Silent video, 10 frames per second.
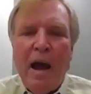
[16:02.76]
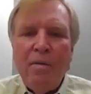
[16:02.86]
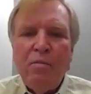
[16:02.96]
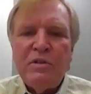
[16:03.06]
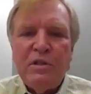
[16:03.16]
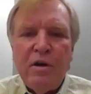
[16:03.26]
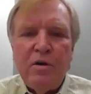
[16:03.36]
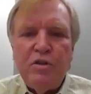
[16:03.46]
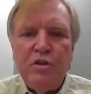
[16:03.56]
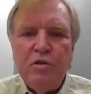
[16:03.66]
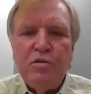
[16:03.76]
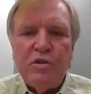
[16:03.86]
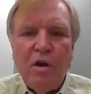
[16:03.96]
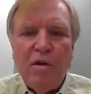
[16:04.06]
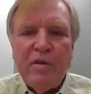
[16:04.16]
I was
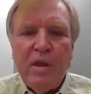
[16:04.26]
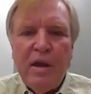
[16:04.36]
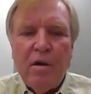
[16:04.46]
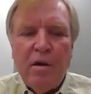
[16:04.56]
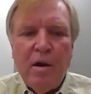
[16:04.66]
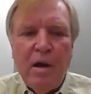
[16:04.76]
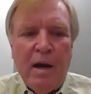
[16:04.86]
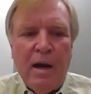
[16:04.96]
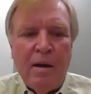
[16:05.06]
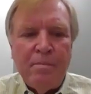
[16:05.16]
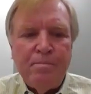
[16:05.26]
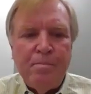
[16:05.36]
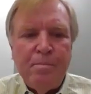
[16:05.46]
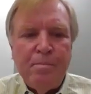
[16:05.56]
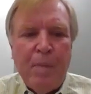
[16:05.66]
introduced over there
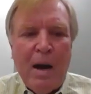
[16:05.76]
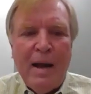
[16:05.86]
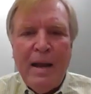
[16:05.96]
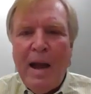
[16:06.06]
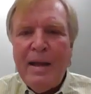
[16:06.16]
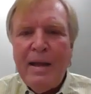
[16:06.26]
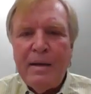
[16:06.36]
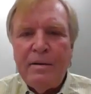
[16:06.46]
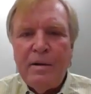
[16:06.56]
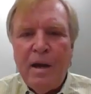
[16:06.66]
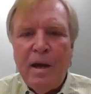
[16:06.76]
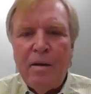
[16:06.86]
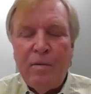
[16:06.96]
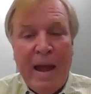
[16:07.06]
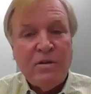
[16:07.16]
I had
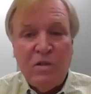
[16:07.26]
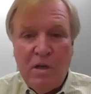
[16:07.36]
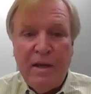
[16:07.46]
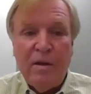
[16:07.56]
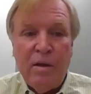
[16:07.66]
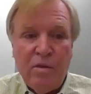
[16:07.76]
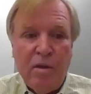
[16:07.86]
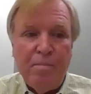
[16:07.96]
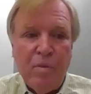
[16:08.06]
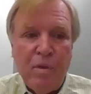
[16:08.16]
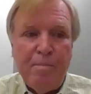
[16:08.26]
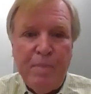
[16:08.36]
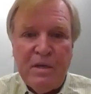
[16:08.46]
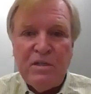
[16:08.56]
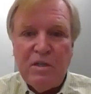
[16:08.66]
actually the
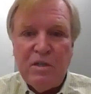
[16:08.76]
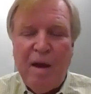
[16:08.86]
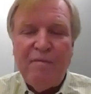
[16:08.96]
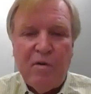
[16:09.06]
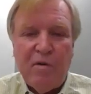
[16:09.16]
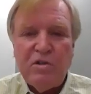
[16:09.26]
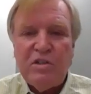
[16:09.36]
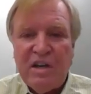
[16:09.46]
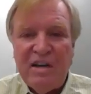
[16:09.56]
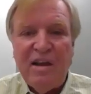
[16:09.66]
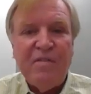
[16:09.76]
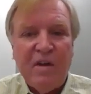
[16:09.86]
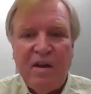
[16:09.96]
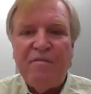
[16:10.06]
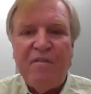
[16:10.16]
business, my first
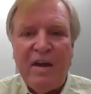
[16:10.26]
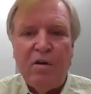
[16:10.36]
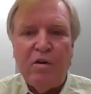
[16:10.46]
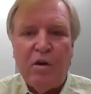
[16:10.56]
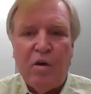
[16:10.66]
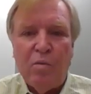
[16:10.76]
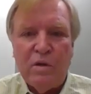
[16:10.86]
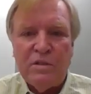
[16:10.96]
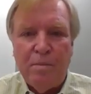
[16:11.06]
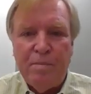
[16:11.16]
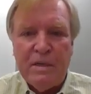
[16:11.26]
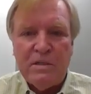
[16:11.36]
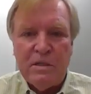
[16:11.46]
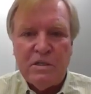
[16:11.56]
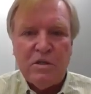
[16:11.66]
significant failure was a
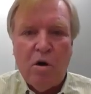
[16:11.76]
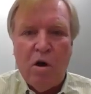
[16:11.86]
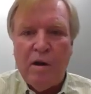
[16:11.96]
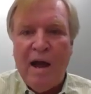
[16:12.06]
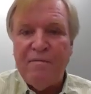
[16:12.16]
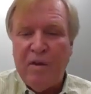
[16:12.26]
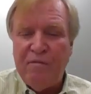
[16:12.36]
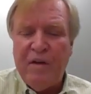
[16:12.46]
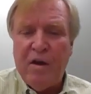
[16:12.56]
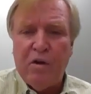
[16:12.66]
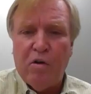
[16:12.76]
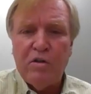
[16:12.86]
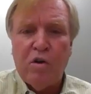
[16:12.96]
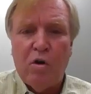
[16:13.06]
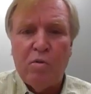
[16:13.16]
business called iFleet, failure in
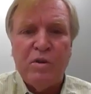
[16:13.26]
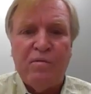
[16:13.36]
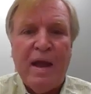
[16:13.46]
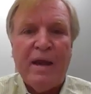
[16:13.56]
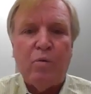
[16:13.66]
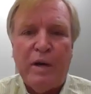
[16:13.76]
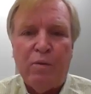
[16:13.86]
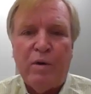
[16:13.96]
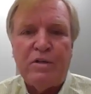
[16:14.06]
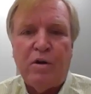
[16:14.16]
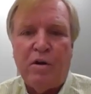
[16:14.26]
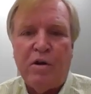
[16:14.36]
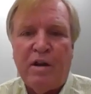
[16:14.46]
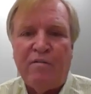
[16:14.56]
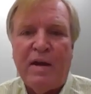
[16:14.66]
terms of equity return
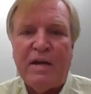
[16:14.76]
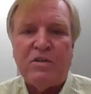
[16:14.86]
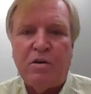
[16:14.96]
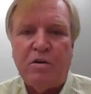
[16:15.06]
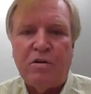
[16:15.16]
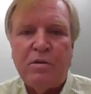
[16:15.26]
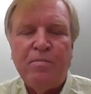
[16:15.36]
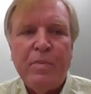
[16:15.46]
to investors.